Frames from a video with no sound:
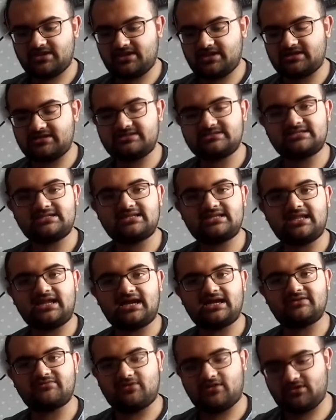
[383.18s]
Understanding the
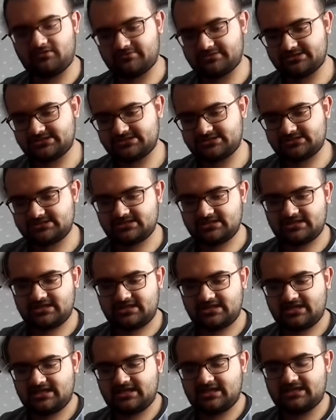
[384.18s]
Eye of Horus,
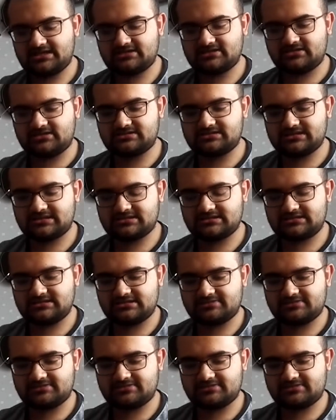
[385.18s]
and Contacting